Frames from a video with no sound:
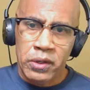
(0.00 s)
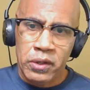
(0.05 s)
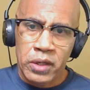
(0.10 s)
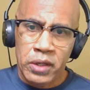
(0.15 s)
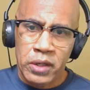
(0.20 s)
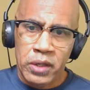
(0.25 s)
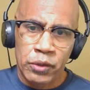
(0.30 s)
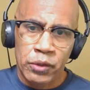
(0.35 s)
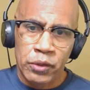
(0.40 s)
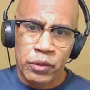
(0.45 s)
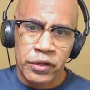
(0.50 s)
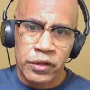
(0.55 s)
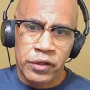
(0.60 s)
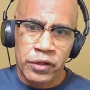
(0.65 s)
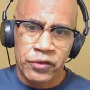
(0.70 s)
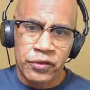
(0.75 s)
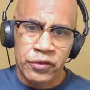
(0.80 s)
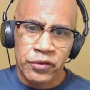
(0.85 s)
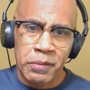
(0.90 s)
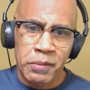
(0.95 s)
I don't think
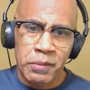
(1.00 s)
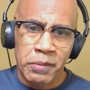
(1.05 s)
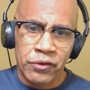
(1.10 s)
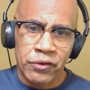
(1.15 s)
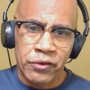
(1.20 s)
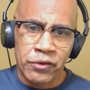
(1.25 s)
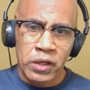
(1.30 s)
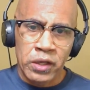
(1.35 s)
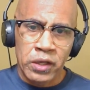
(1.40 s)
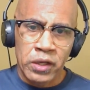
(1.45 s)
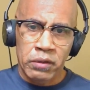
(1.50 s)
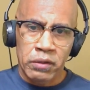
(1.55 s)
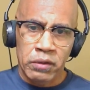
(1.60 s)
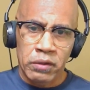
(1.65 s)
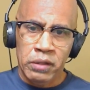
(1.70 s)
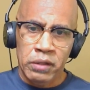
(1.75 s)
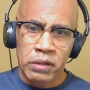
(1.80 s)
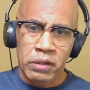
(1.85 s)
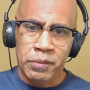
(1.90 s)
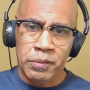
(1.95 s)
you're seeing my screen.
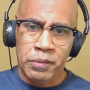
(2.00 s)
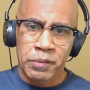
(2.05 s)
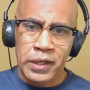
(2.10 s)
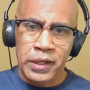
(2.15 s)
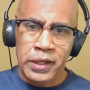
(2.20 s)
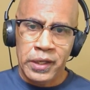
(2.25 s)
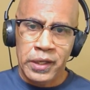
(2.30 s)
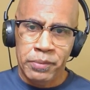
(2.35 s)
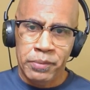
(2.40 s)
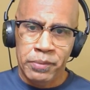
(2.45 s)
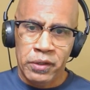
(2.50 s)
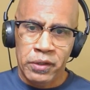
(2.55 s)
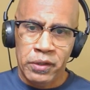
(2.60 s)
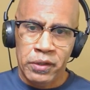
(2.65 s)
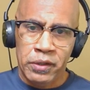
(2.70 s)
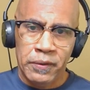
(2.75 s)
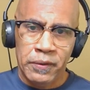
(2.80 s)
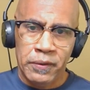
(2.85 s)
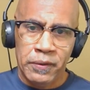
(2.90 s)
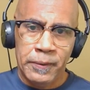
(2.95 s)
Okay, something happened there.